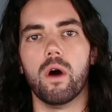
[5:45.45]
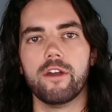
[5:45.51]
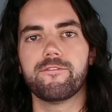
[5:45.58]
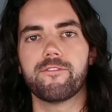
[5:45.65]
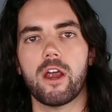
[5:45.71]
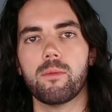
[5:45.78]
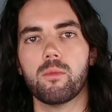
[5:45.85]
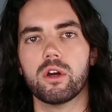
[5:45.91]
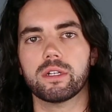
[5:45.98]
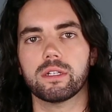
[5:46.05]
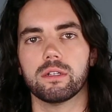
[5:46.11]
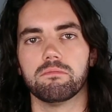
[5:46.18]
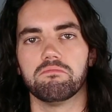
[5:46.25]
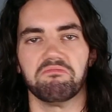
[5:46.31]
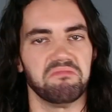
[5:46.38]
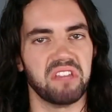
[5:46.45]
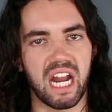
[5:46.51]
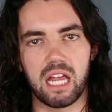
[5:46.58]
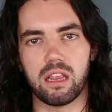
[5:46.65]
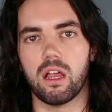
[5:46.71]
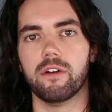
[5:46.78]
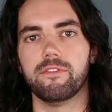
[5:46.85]
One framework that
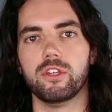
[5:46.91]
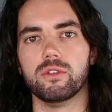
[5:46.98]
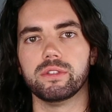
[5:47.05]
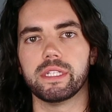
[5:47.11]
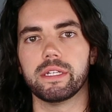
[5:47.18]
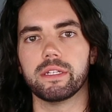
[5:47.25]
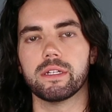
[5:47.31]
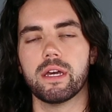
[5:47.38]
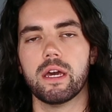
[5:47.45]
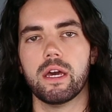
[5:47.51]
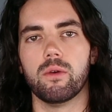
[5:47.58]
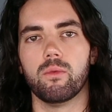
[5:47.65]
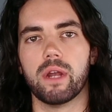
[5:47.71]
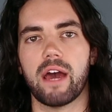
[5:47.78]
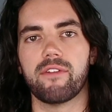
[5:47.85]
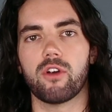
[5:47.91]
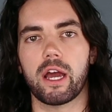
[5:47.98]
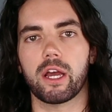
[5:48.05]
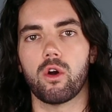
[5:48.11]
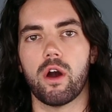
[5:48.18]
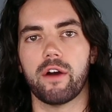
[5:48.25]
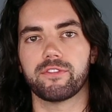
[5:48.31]
I love using whenever
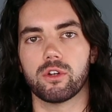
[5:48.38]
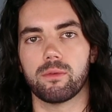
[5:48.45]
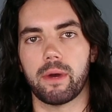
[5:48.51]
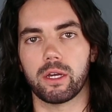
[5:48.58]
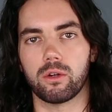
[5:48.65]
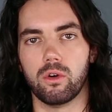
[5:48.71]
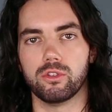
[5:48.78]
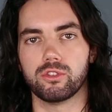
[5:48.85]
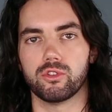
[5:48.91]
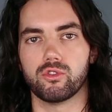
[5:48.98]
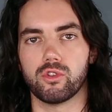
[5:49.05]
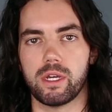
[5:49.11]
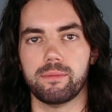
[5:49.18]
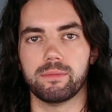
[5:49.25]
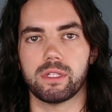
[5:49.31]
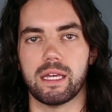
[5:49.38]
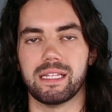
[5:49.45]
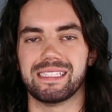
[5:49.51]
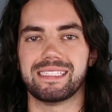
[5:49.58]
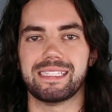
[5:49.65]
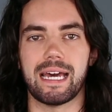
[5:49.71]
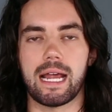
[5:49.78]
I go after my goals or dreams
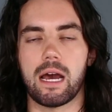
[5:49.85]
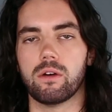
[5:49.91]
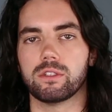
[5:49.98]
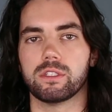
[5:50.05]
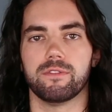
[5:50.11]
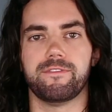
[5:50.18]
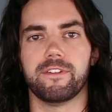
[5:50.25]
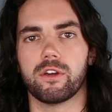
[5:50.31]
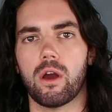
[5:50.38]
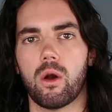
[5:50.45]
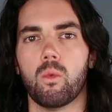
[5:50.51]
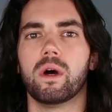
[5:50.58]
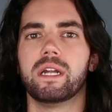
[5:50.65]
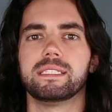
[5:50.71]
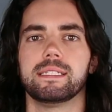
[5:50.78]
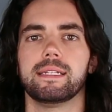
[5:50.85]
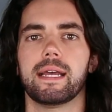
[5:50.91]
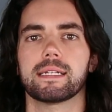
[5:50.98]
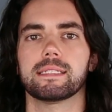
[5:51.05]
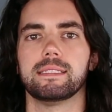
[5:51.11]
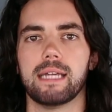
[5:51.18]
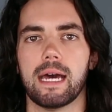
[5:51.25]
and set out to figure out what is the
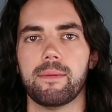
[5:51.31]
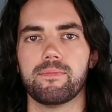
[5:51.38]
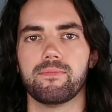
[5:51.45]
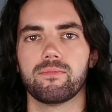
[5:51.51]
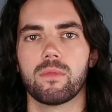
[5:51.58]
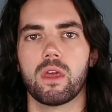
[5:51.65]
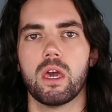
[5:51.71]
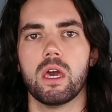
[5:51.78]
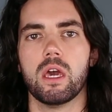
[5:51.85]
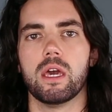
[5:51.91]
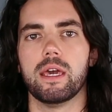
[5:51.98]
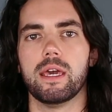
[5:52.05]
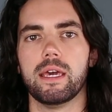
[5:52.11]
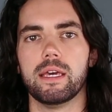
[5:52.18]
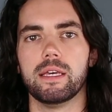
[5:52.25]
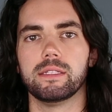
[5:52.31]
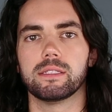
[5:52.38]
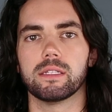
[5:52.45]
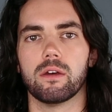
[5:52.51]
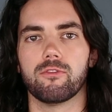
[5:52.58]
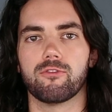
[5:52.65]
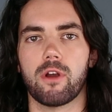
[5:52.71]
next step
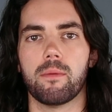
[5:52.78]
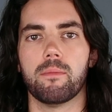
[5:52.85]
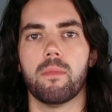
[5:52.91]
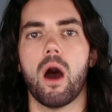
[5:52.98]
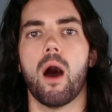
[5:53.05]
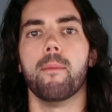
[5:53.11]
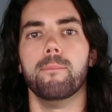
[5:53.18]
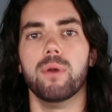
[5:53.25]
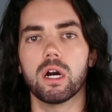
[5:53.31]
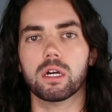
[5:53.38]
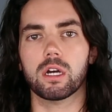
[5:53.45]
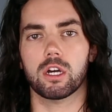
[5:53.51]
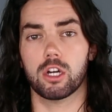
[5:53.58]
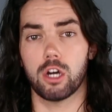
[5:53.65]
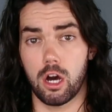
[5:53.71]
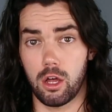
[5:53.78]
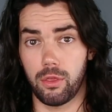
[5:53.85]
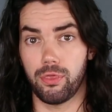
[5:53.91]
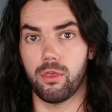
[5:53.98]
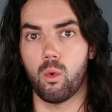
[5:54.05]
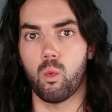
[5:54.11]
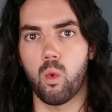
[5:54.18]
is from a book
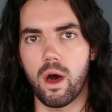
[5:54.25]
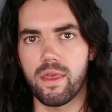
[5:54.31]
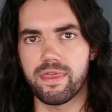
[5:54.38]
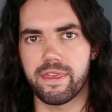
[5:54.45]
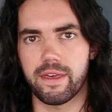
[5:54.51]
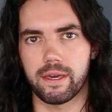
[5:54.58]
called The One